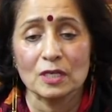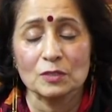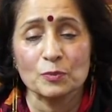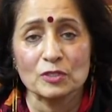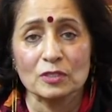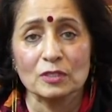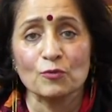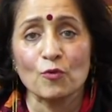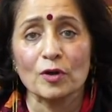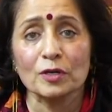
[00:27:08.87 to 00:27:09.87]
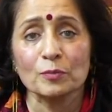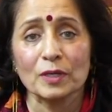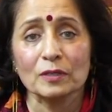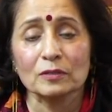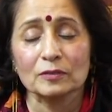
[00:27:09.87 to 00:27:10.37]
especially the foreign
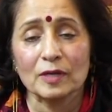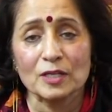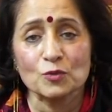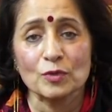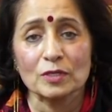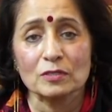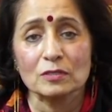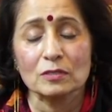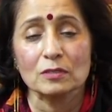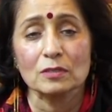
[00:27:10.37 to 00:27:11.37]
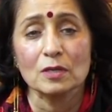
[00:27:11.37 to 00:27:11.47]
medical graduates,